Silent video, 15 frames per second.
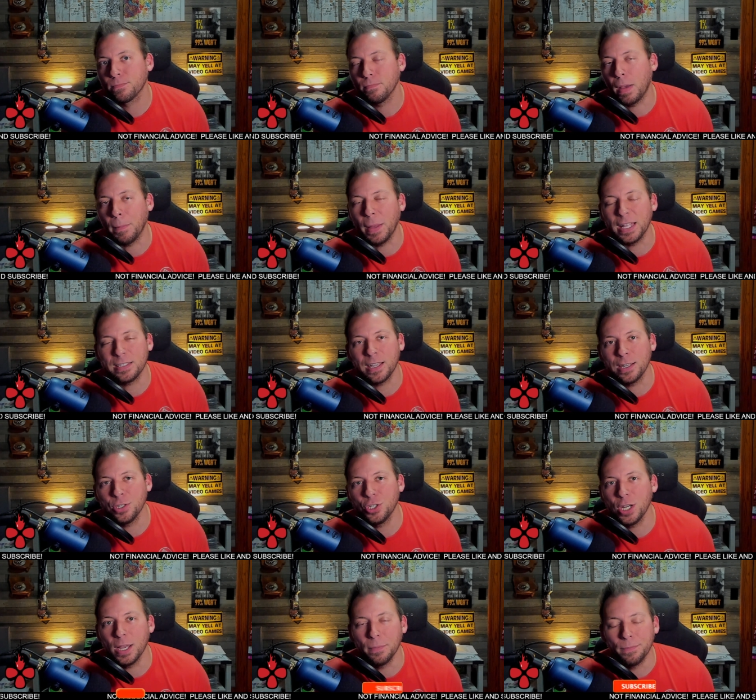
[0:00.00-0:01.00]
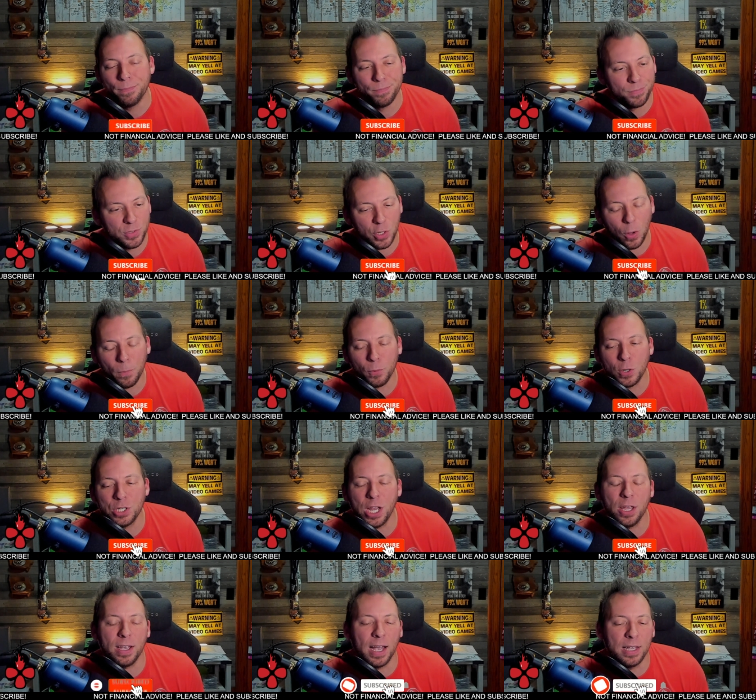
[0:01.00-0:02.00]
My bet's on SHIB. So
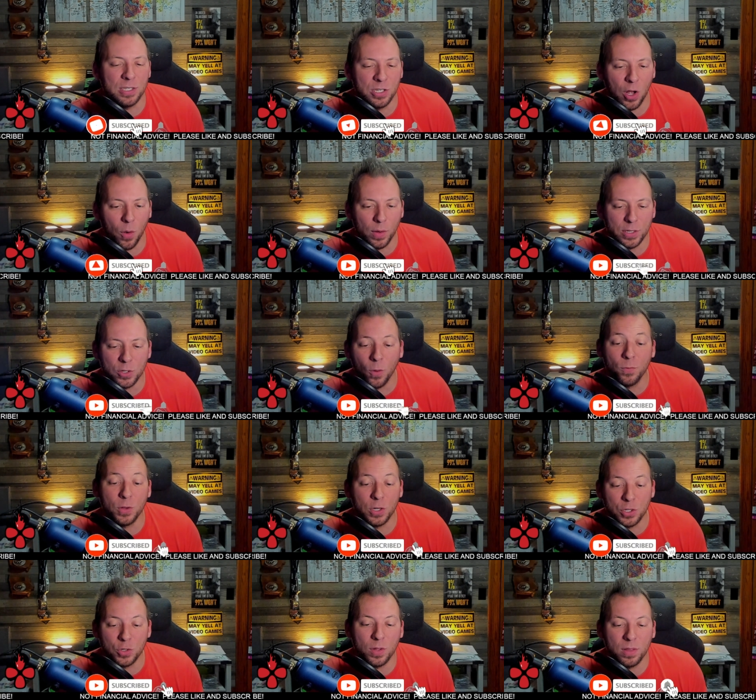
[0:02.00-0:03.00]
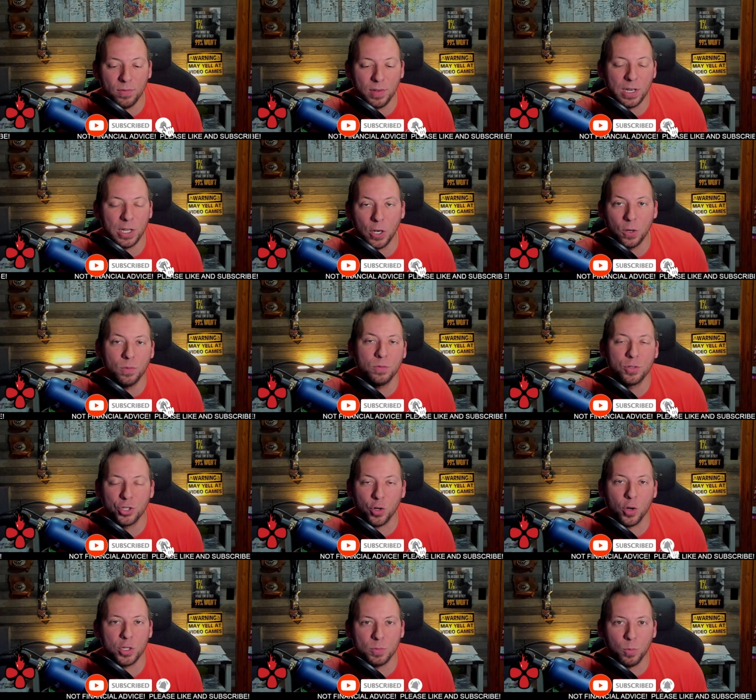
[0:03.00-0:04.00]
appreciate you guys as always. Hope you enjoyed the video.
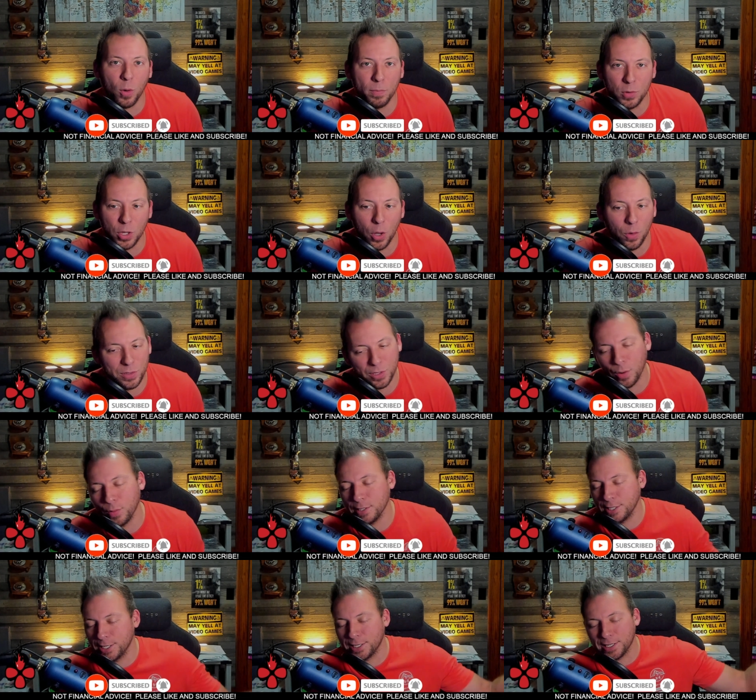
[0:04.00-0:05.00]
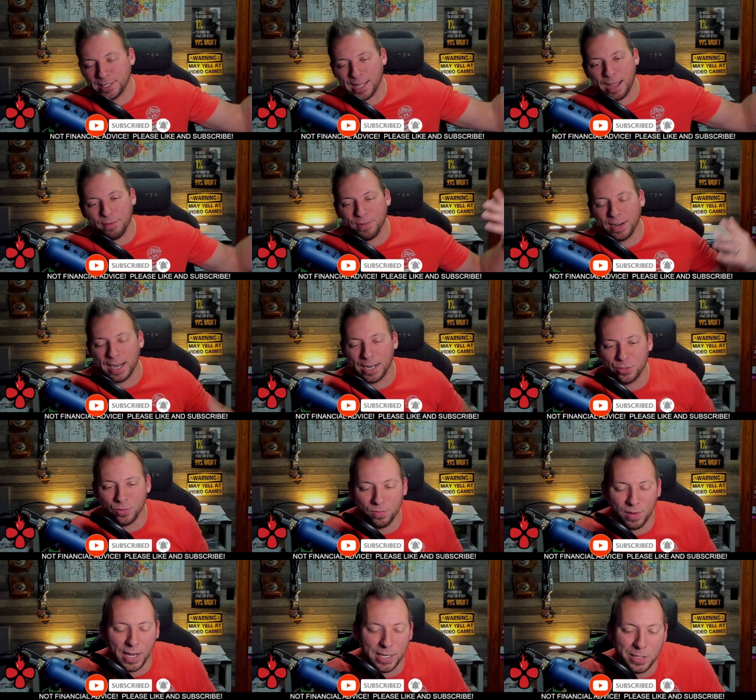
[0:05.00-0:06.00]
Show your support below. As always, this is not financial
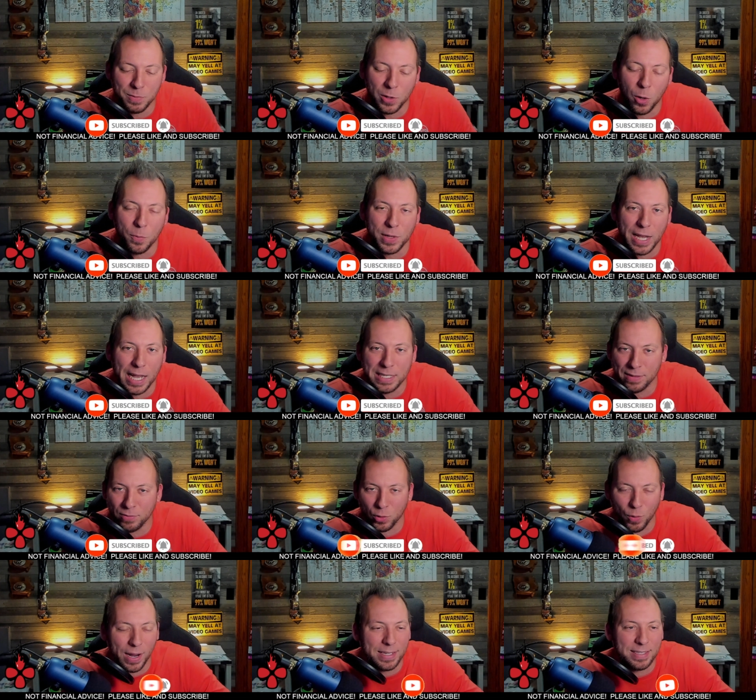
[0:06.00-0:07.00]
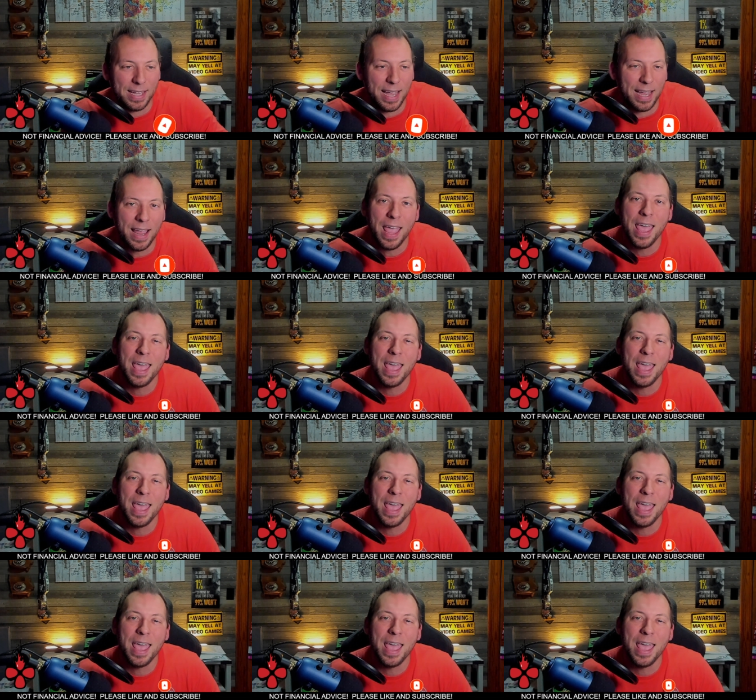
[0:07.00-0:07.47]
advice, but hope you guys have a great day,